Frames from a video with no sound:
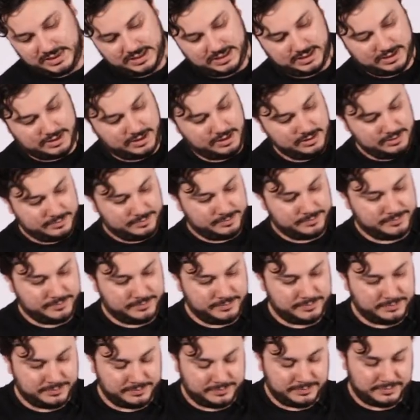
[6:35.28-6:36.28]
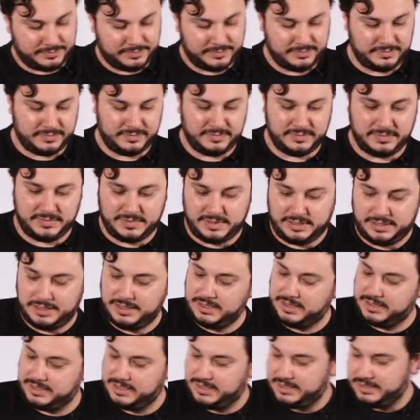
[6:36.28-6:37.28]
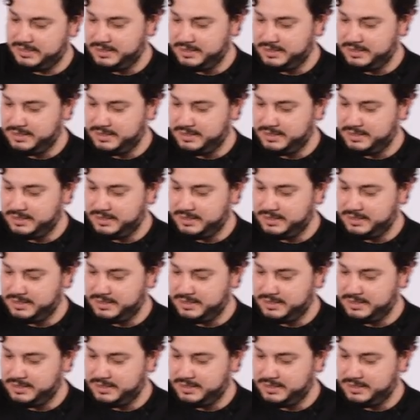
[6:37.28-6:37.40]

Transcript: there you go. There